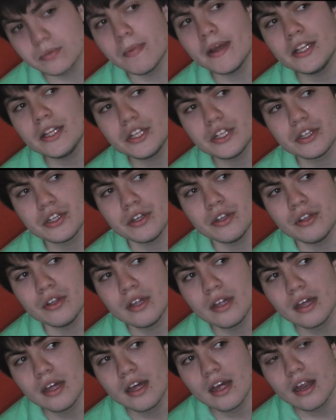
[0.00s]
to
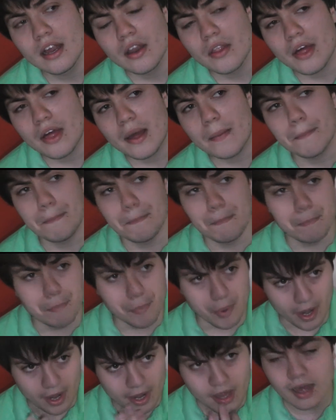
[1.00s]
mention that
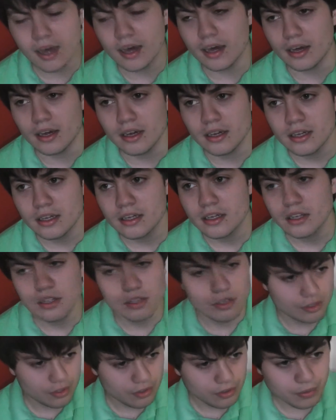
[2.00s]
Blur,
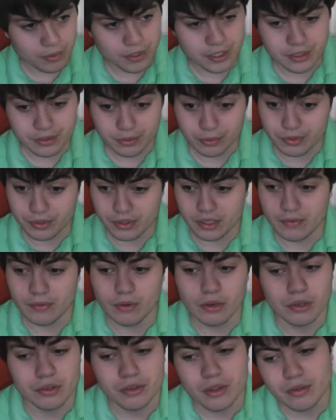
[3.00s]
which is also in the
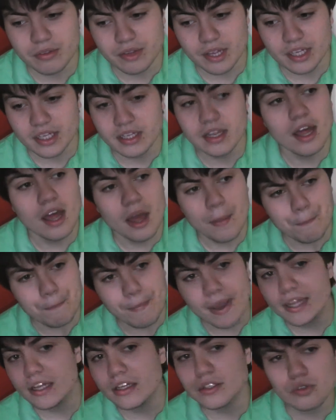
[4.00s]
Rolling Stone section,
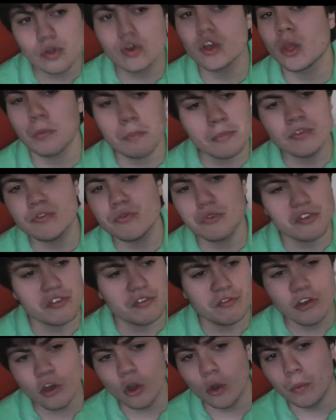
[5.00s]
made a documentary
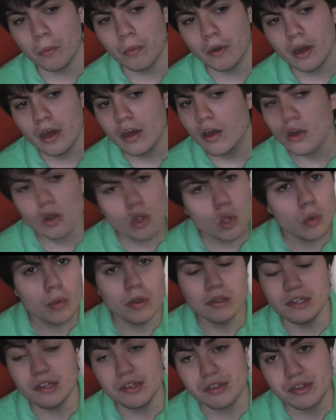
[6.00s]
film
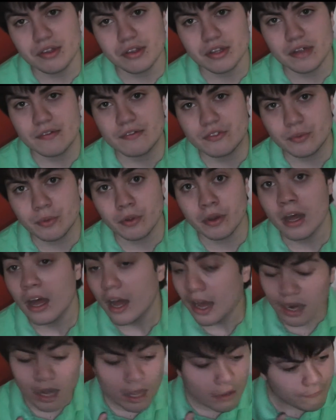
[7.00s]
called No Distance Left to Run,
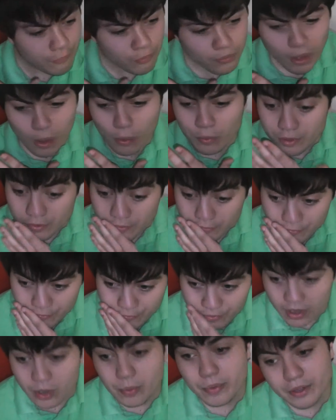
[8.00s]
and I thought that was a
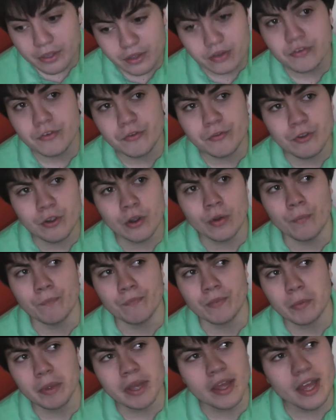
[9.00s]
very good
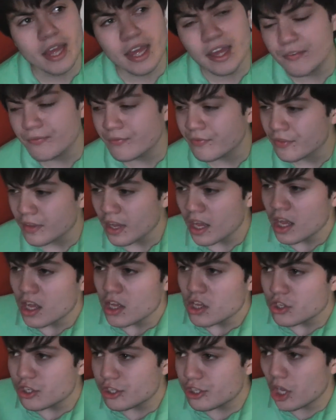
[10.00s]
film. It
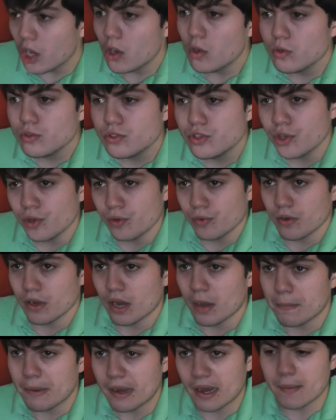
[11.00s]
showed you
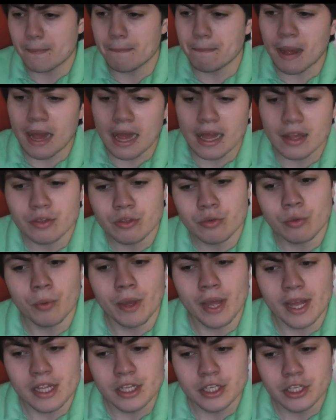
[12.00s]
about a band
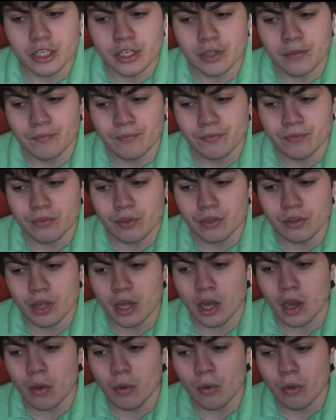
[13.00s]
which,
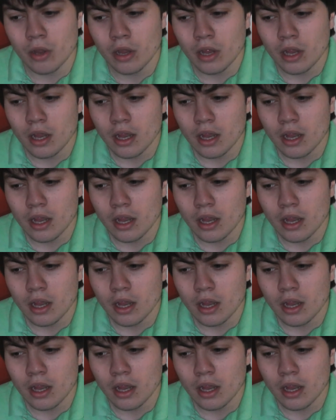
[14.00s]
at